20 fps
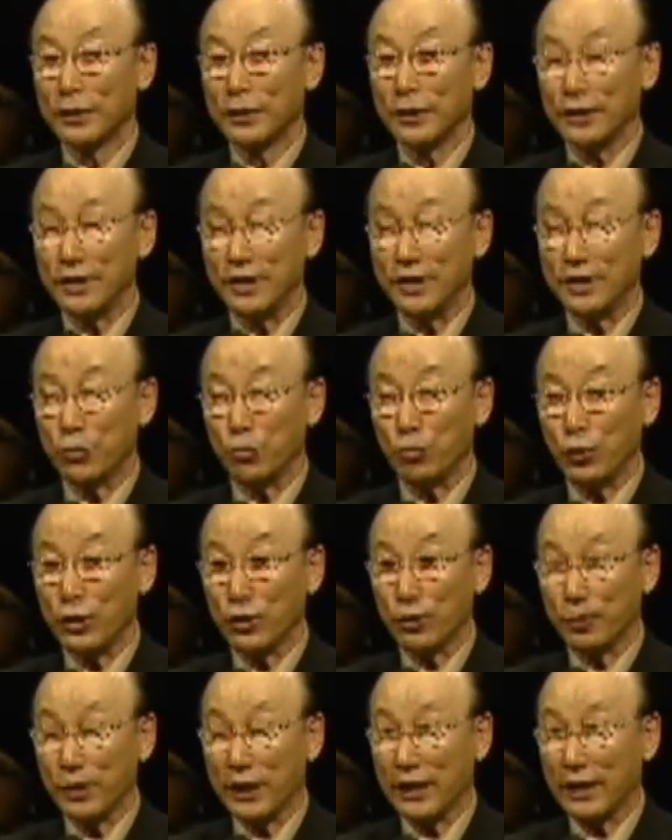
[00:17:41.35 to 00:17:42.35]
it is
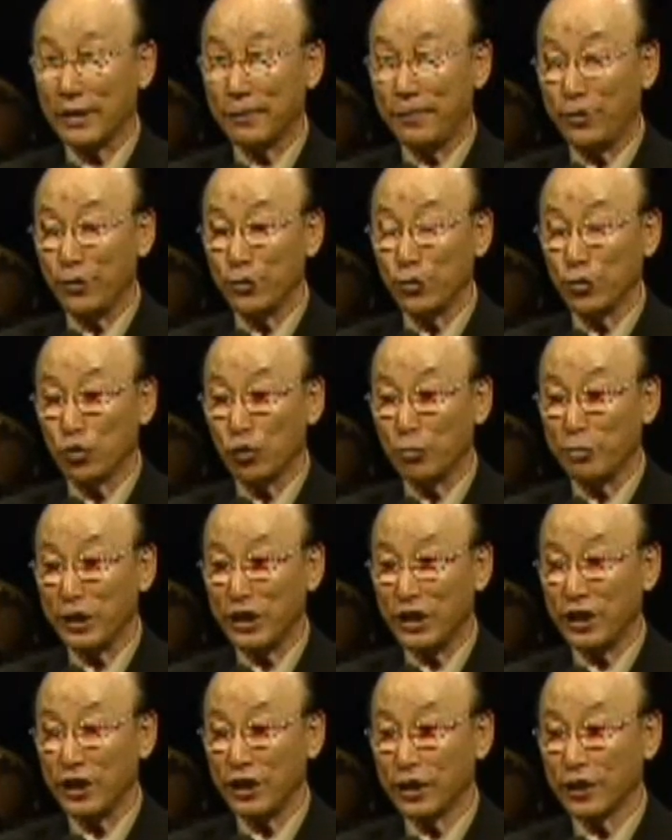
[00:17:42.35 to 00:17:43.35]
will of God for you to be
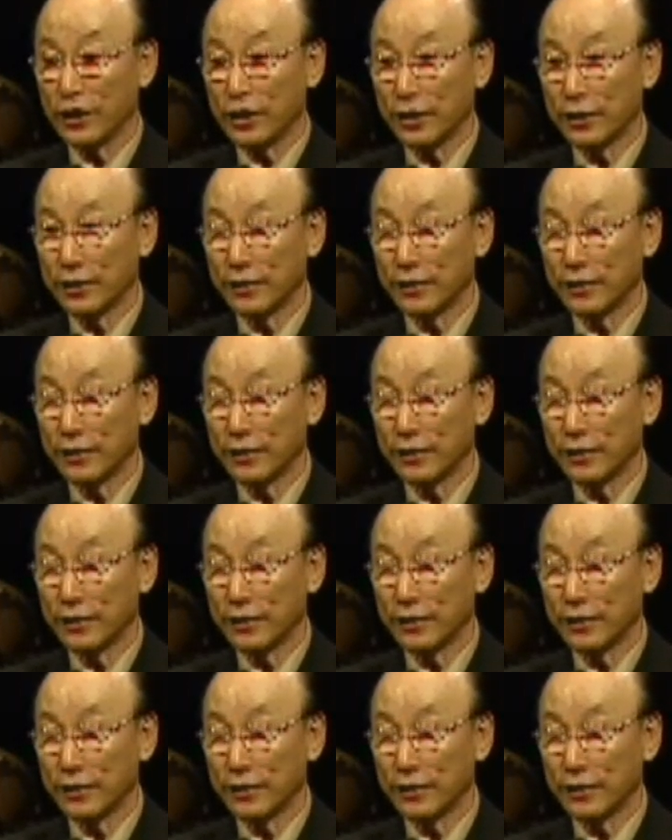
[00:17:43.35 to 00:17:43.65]
healed.